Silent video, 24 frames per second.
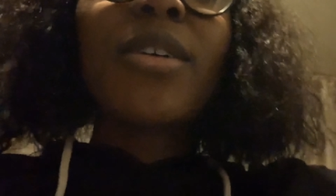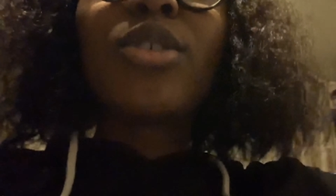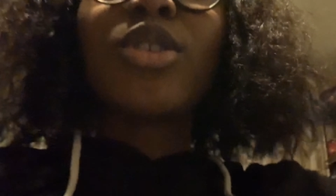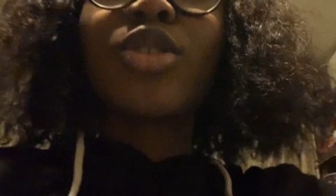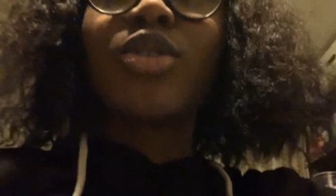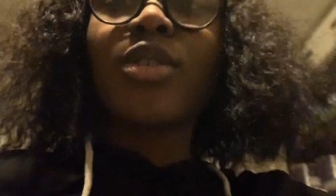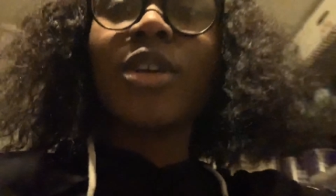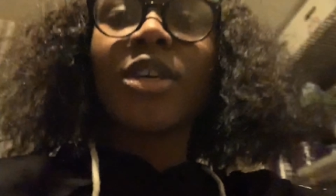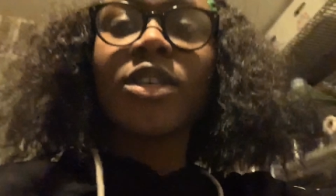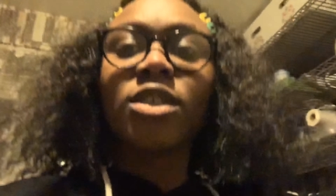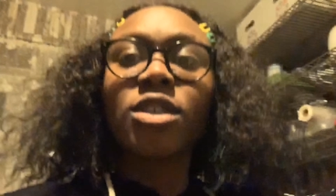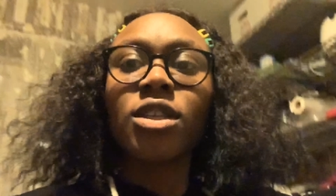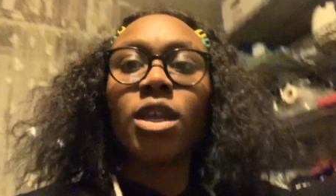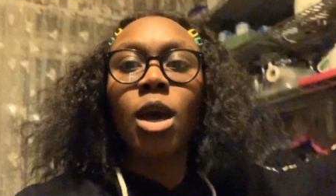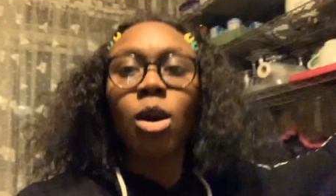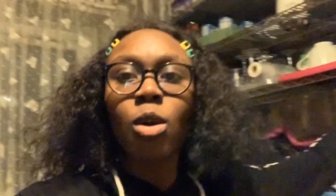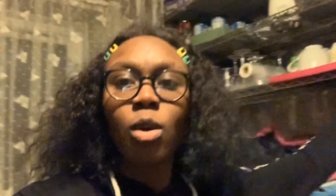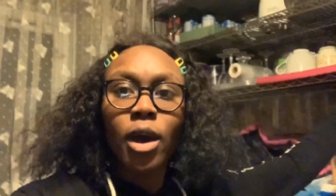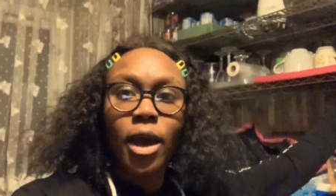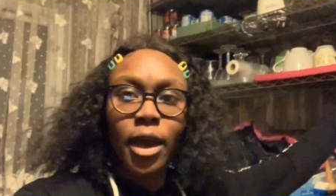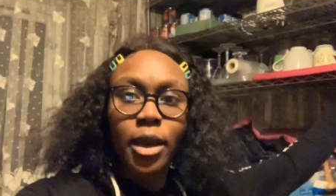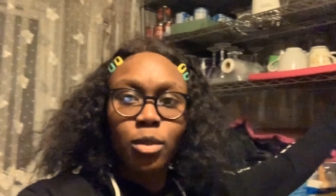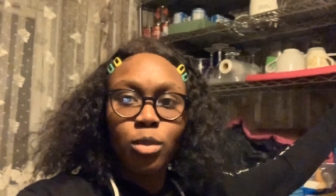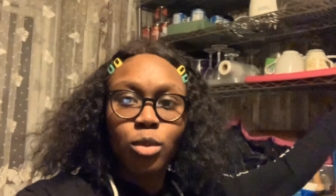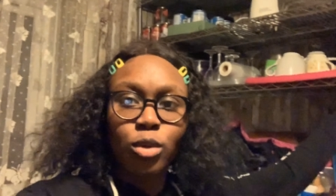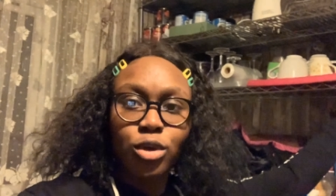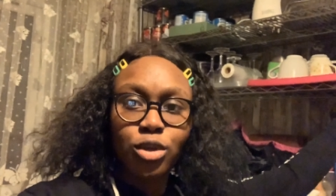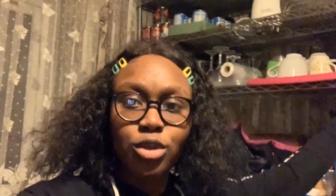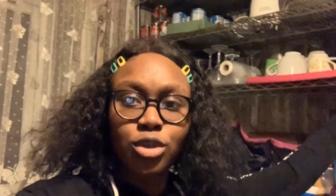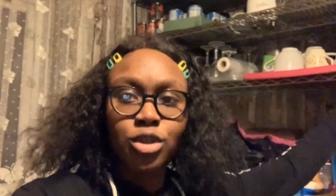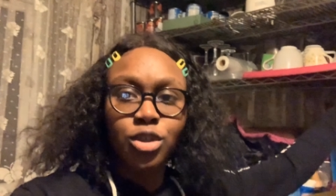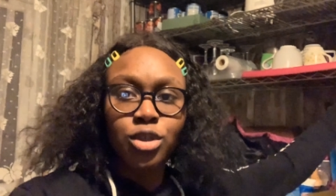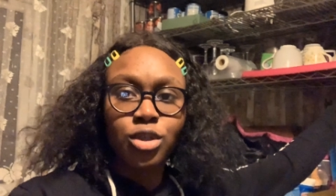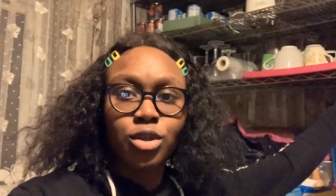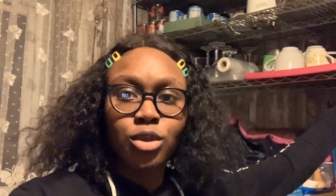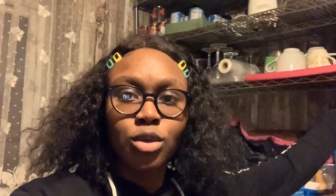stressed out I was
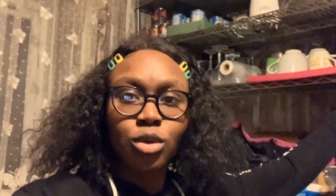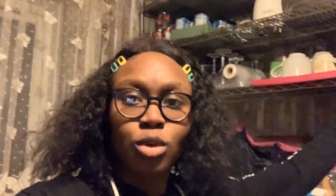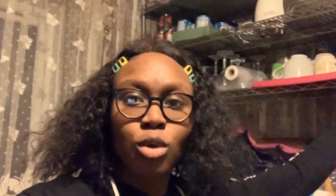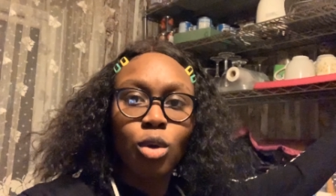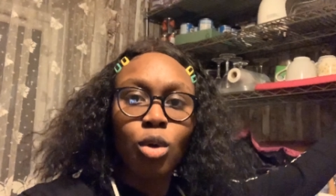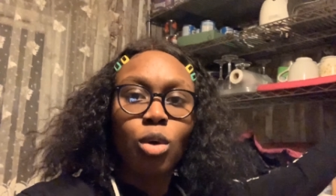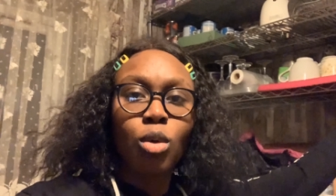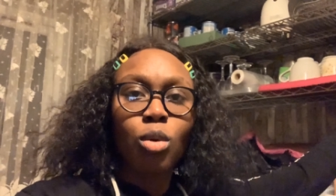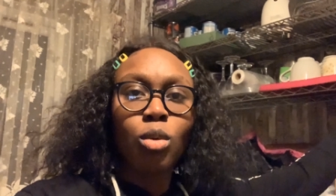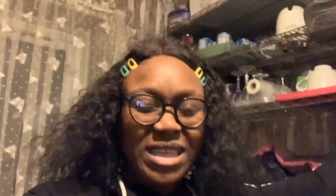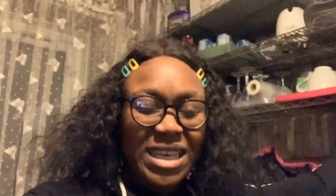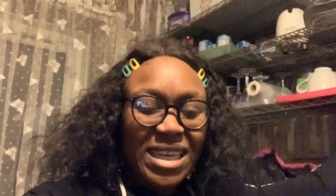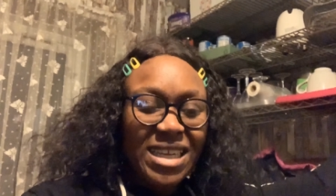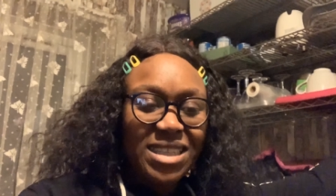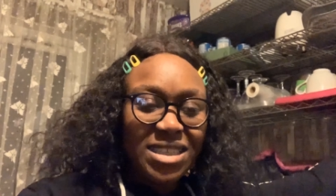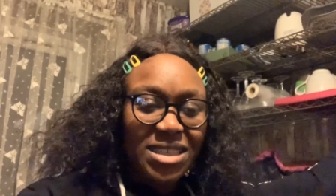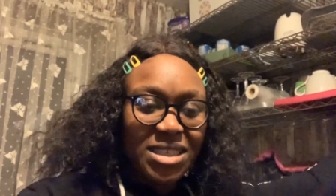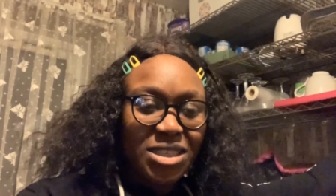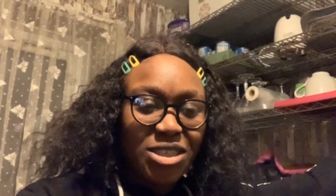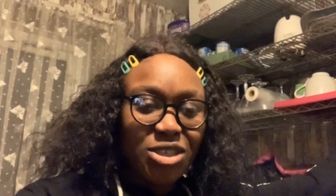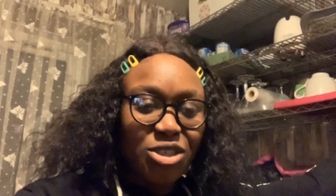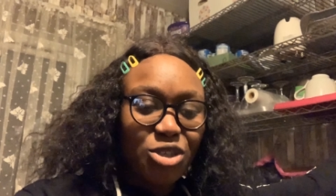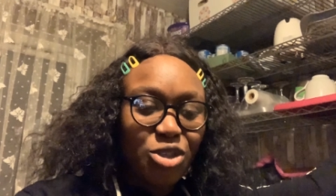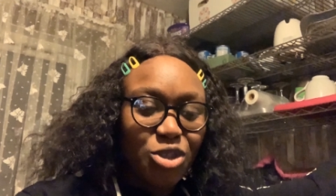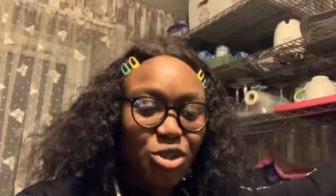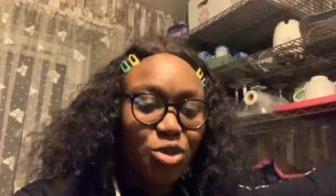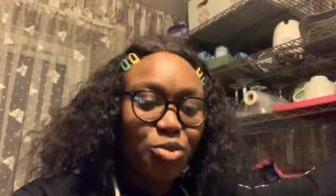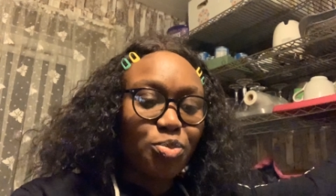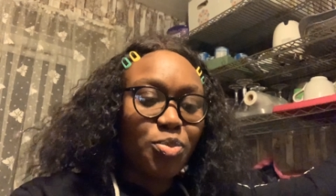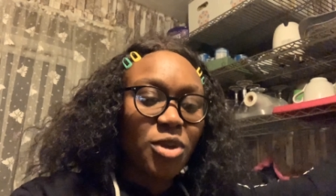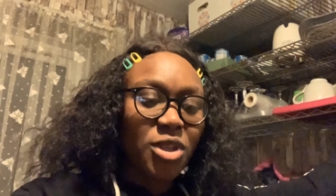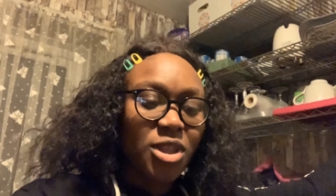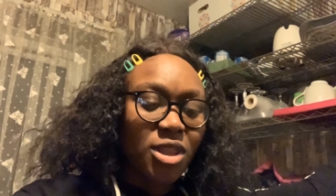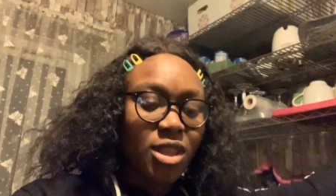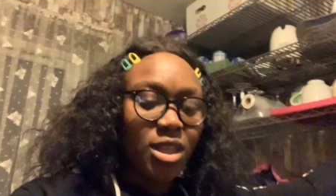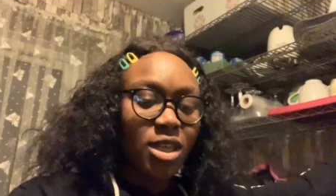to go get these
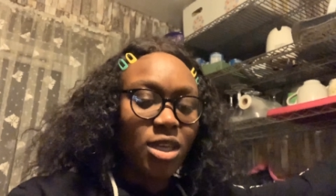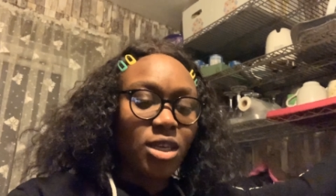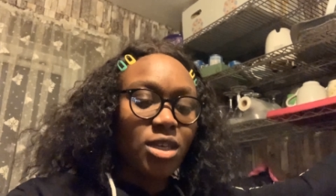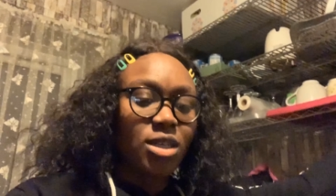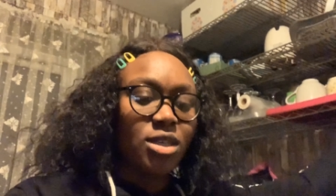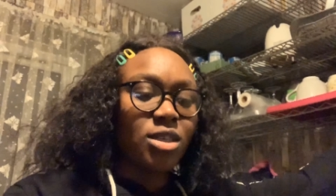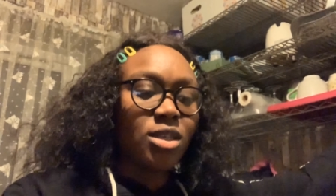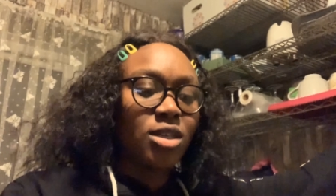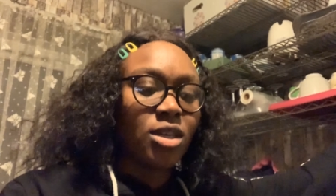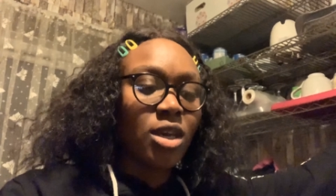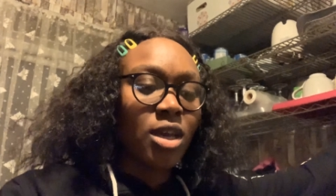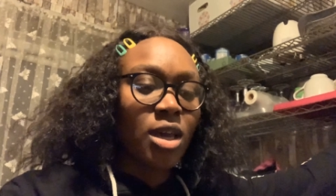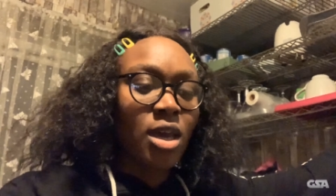stupid things.